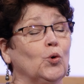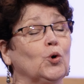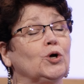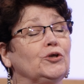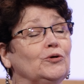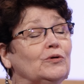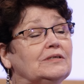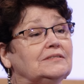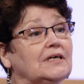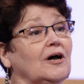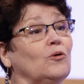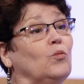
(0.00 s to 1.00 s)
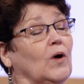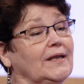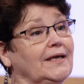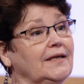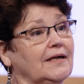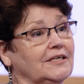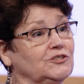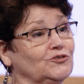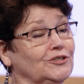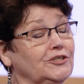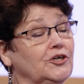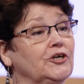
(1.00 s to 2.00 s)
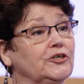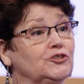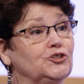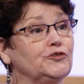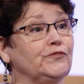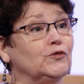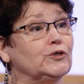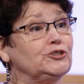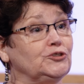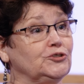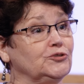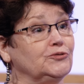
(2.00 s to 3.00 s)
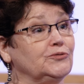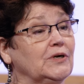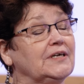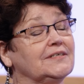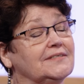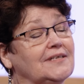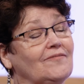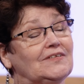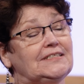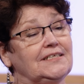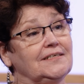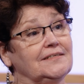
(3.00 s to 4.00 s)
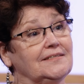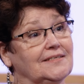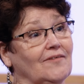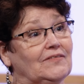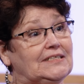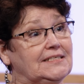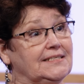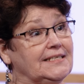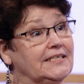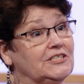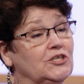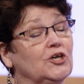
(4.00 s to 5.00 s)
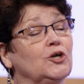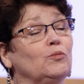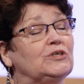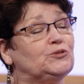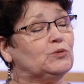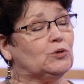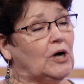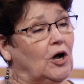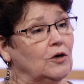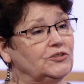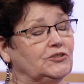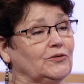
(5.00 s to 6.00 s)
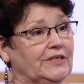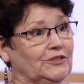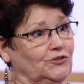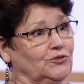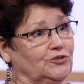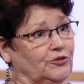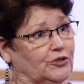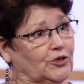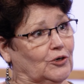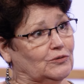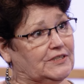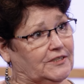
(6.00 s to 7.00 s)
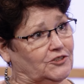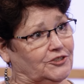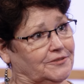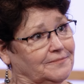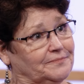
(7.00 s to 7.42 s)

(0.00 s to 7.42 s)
or you can dial 1 800 242 1776, which will also get you to the call center.